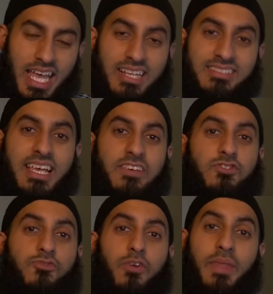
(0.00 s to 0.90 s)
It saves
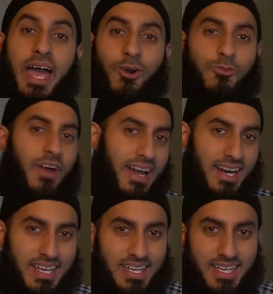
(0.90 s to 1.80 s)
you from the
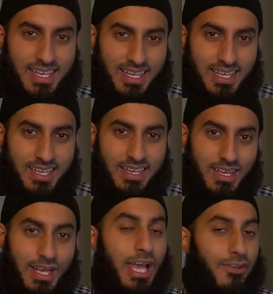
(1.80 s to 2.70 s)
hellfire.
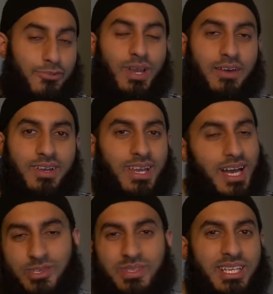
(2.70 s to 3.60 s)
If you love
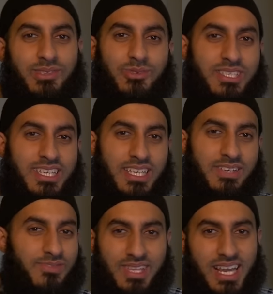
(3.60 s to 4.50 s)
Allah, you didn't do shirk.
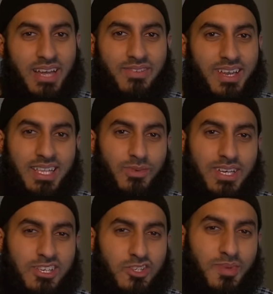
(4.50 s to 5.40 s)
If you didn't love Allah the way
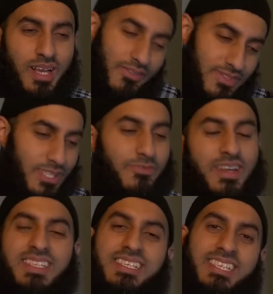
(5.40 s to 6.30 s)
he should be loved, then you
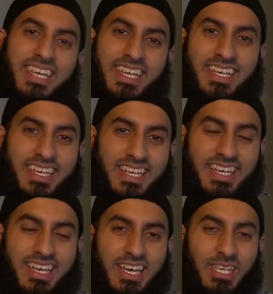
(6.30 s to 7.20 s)
fell into shirk.
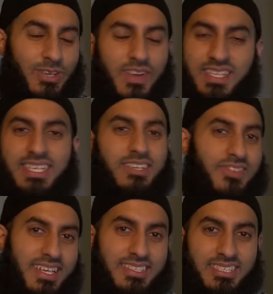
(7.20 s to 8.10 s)
You fell into the
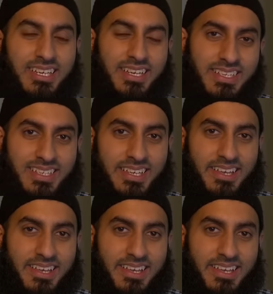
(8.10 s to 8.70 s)
greatest sin.